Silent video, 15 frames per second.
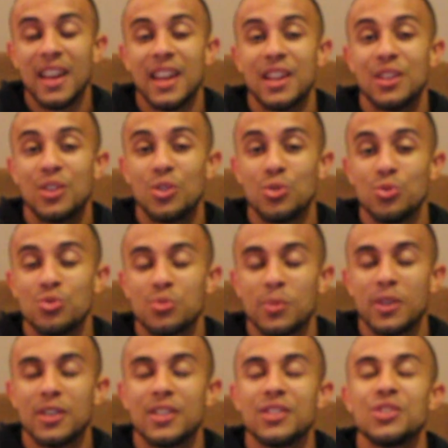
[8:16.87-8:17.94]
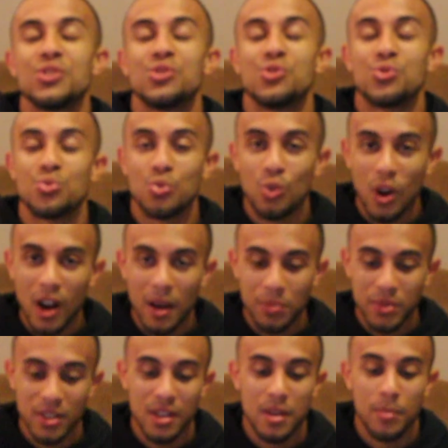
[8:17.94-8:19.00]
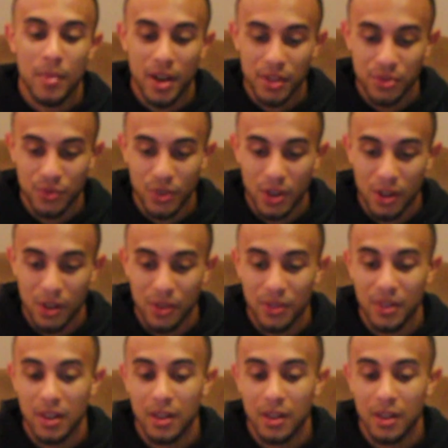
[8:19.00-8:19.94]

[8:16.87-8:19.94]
and Usman dropped Masvidal